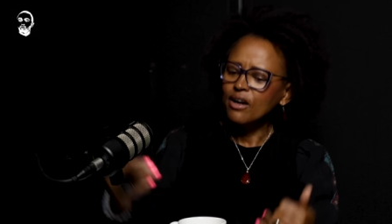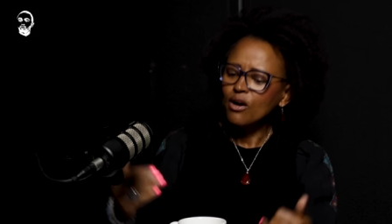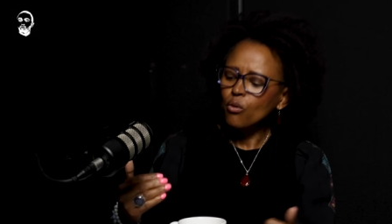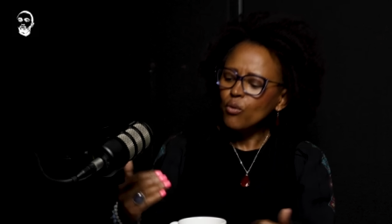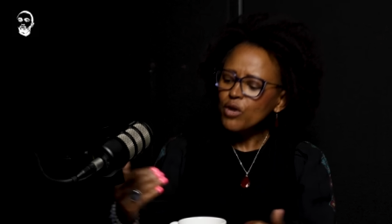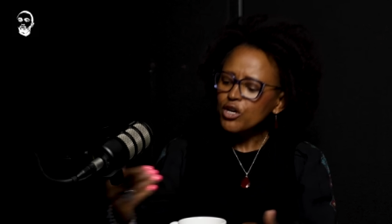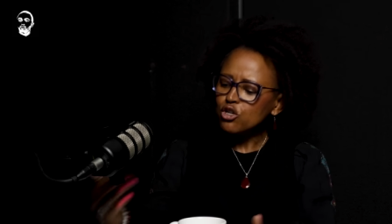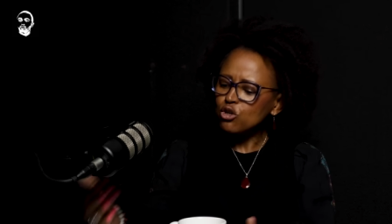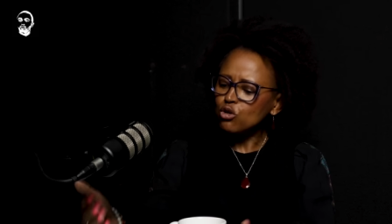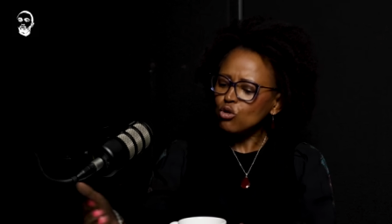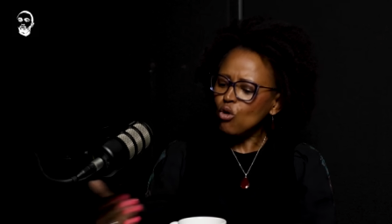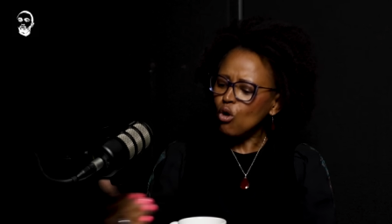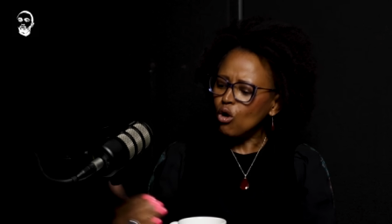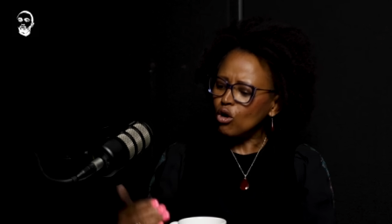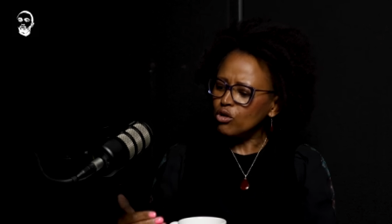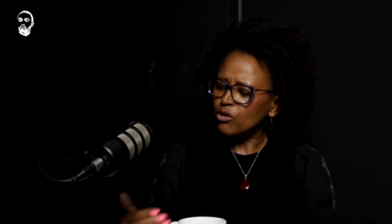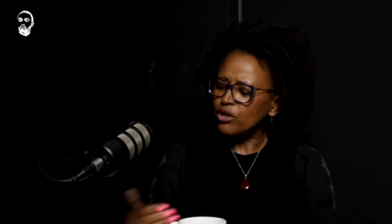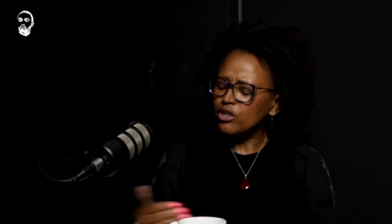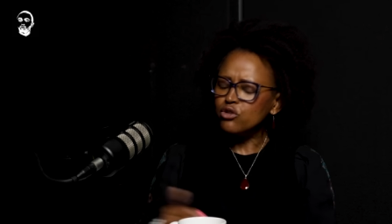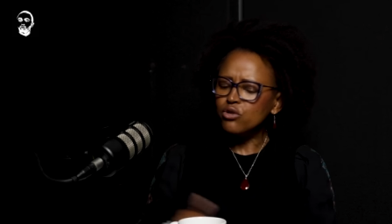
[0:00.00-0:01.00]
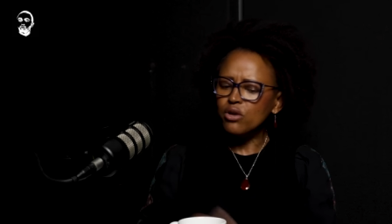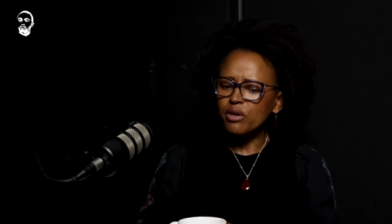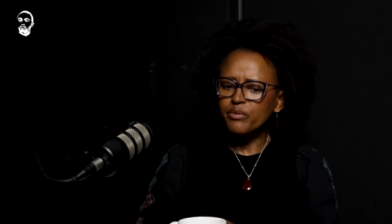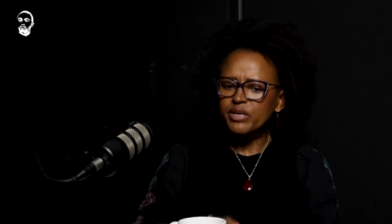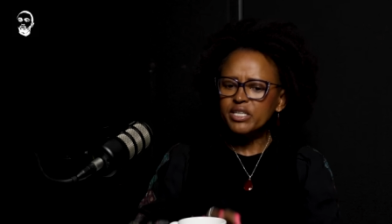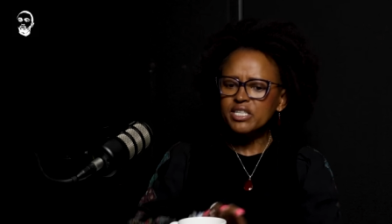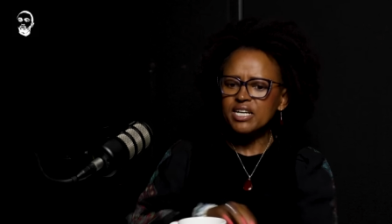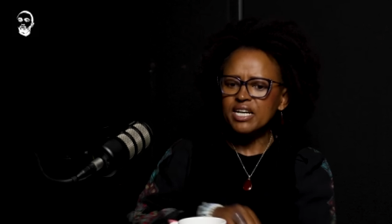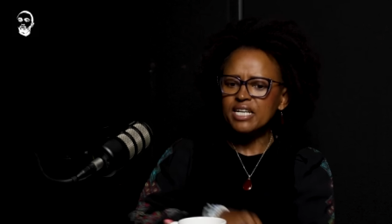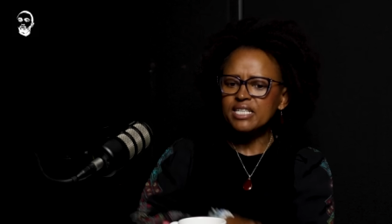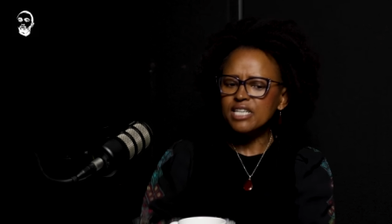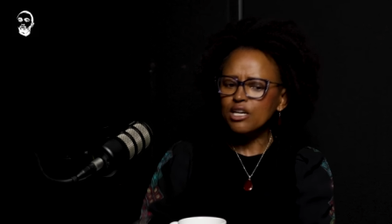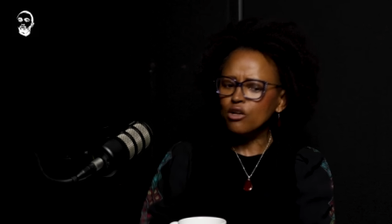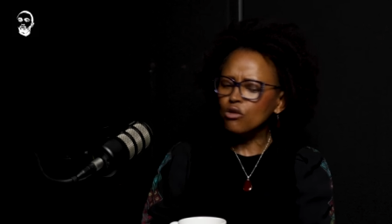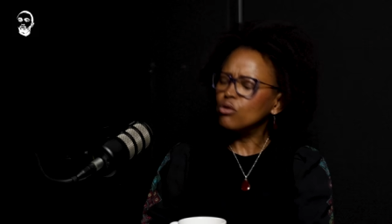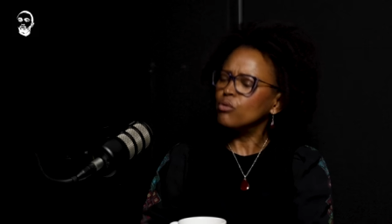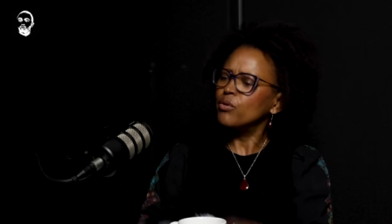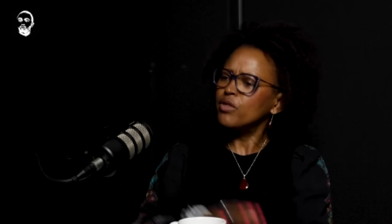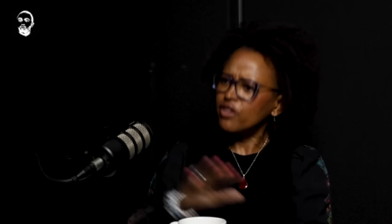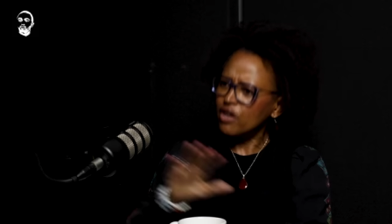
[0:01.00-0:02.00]
We should call you into a meeting and say,
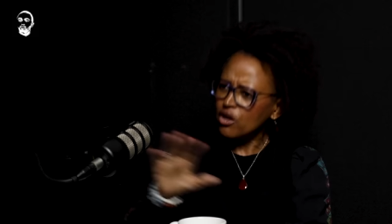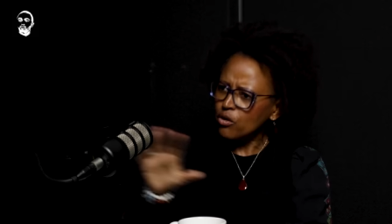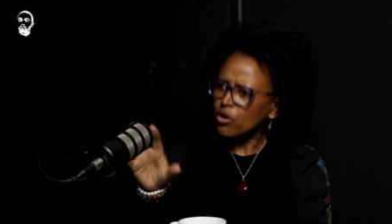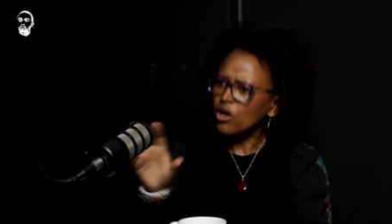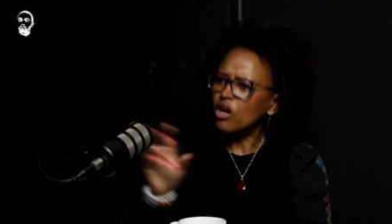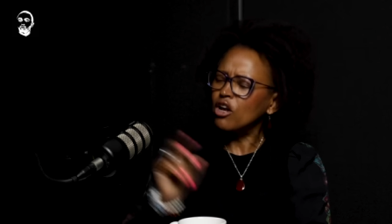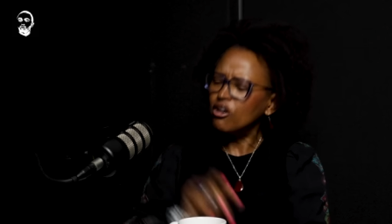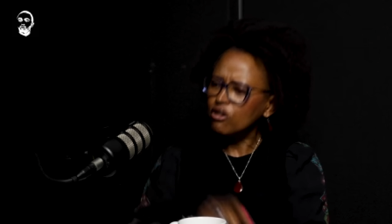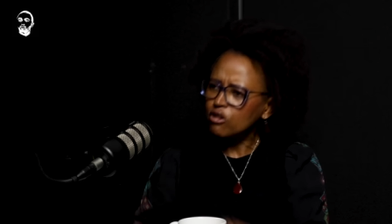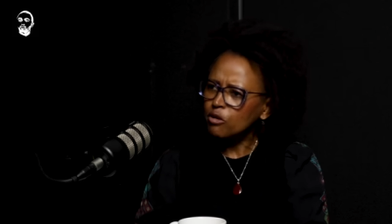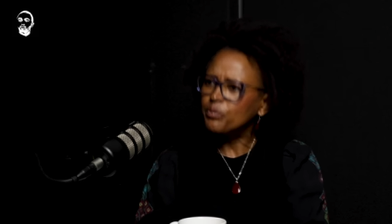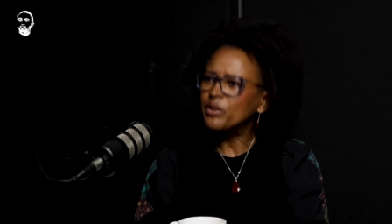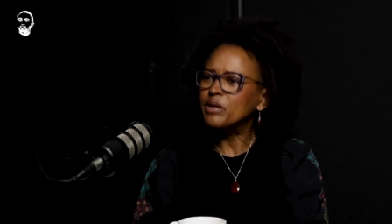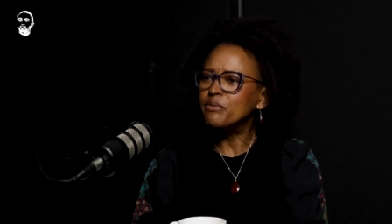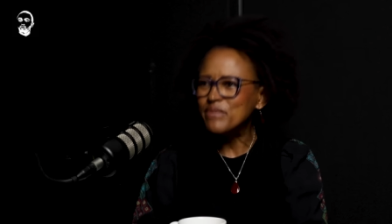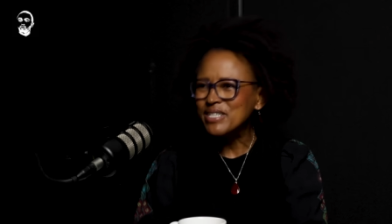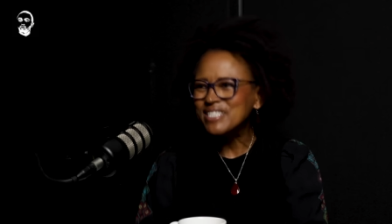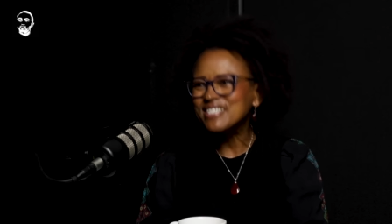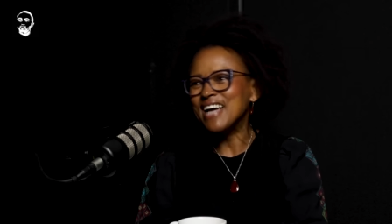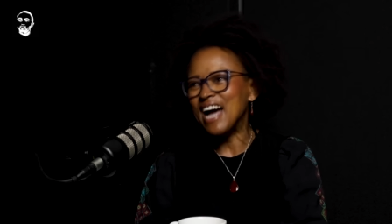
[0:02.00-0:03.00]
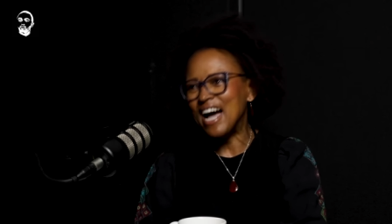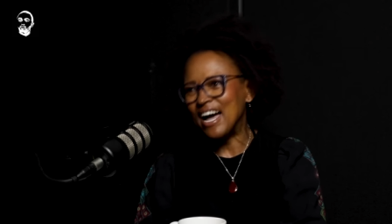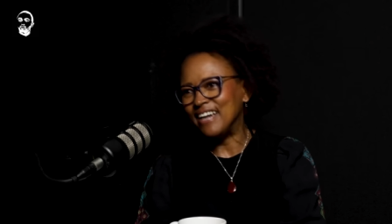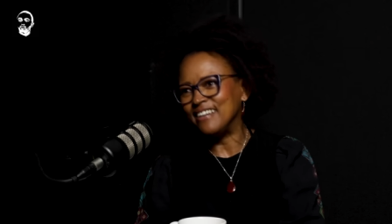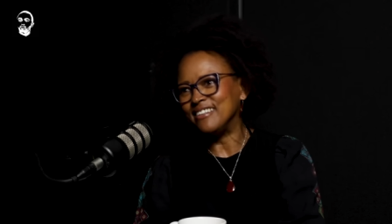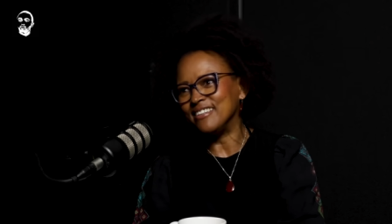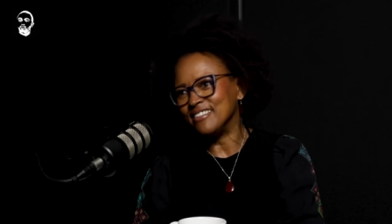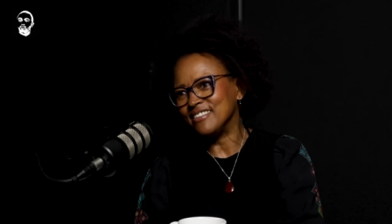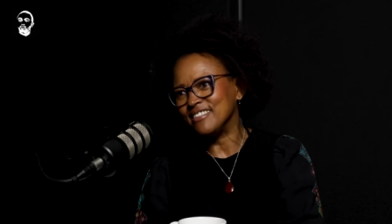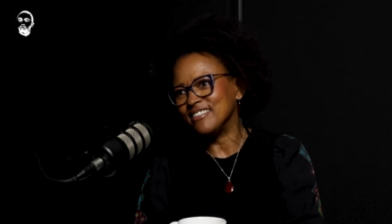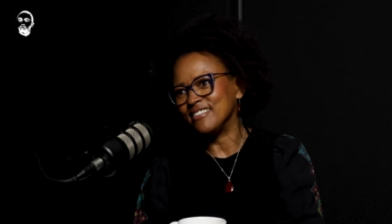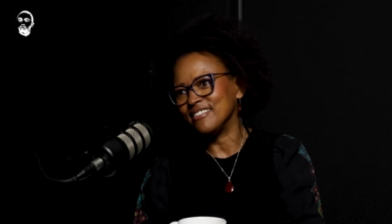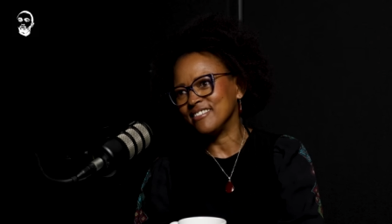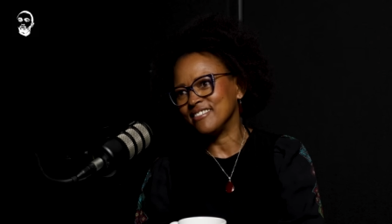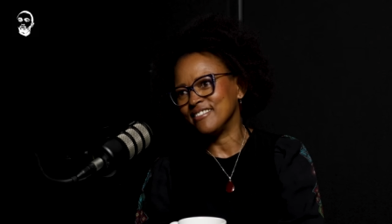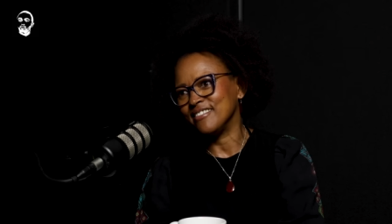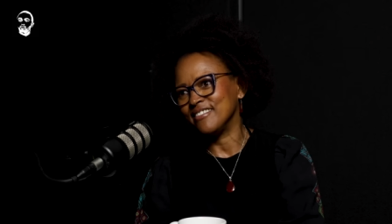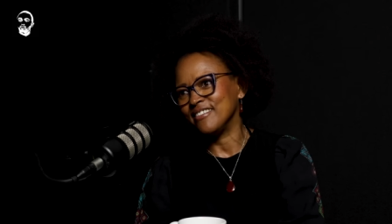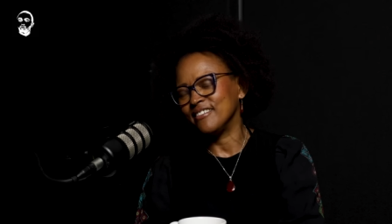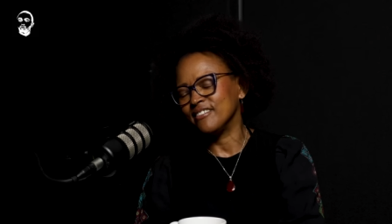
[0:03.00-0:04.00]
look, we think we are a little bit misguided.
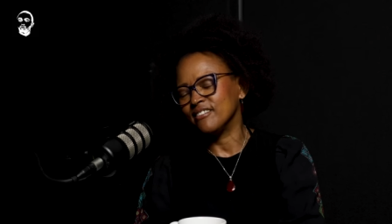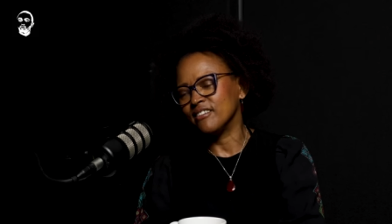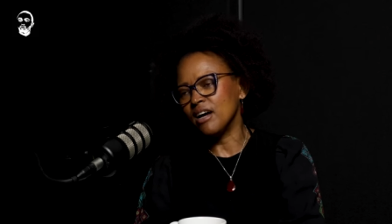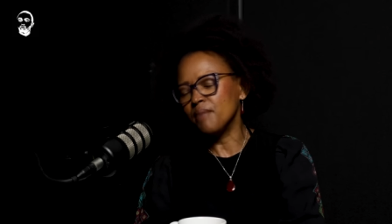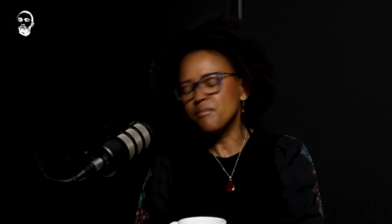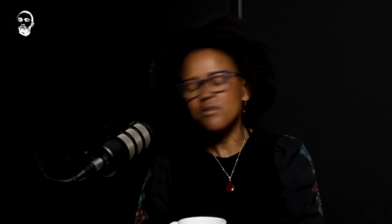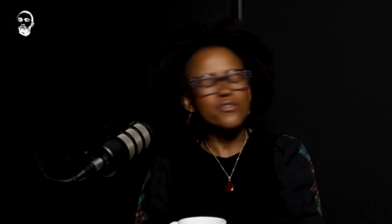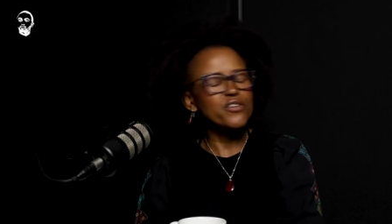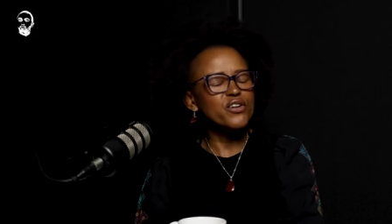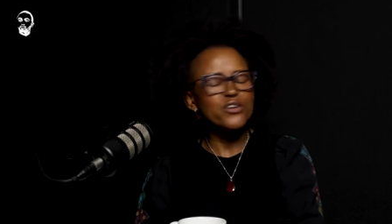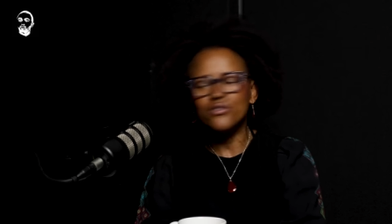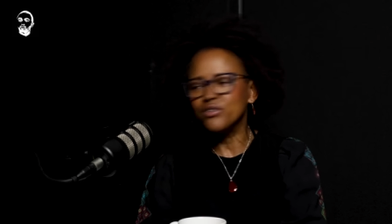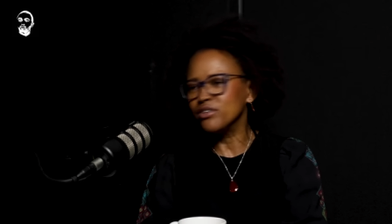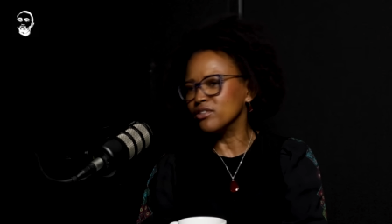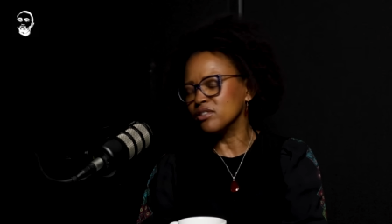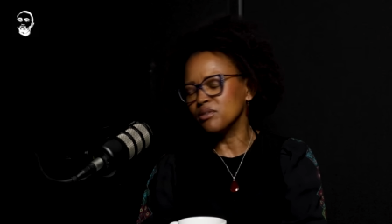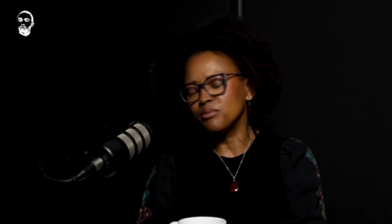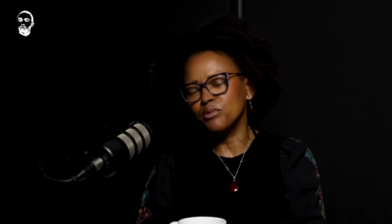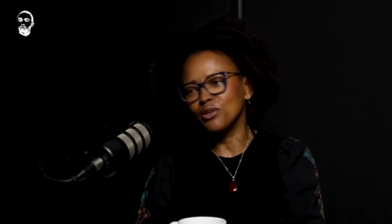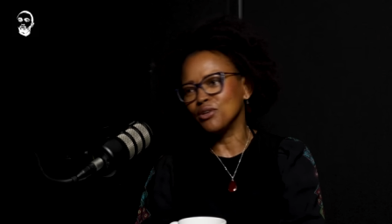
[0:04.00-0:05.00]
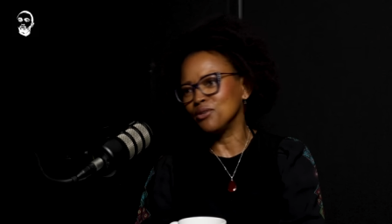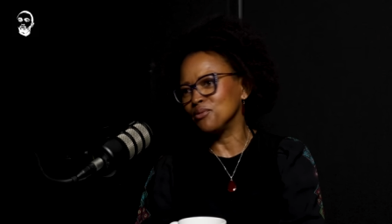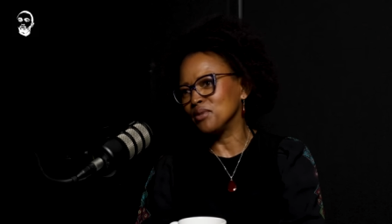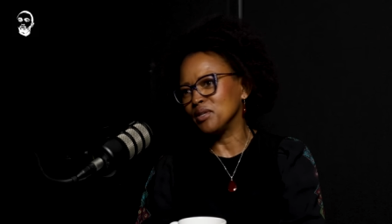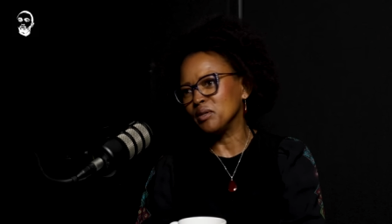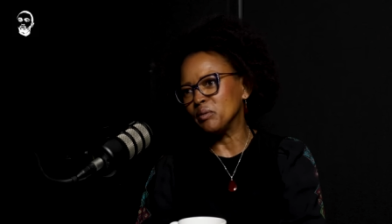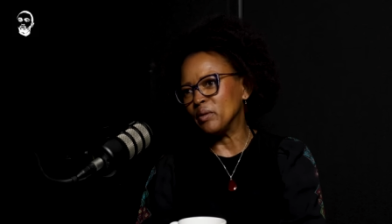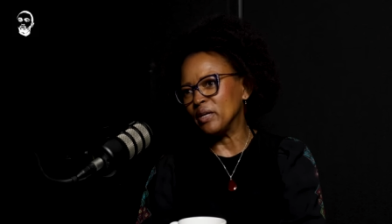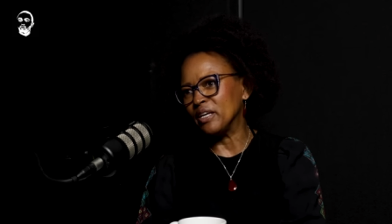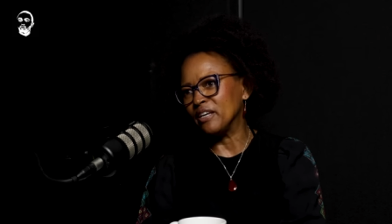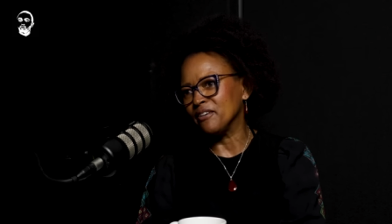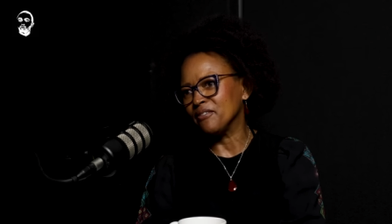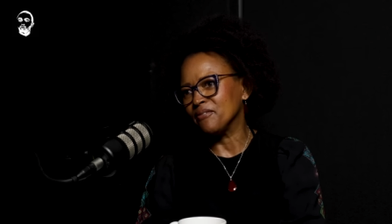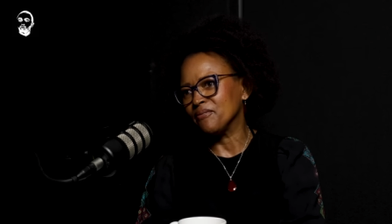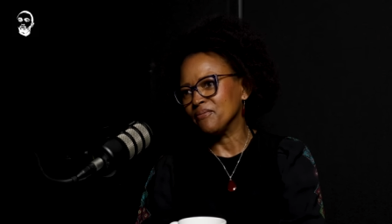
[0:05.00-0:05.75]
Mm. I'm a very reasonable human being.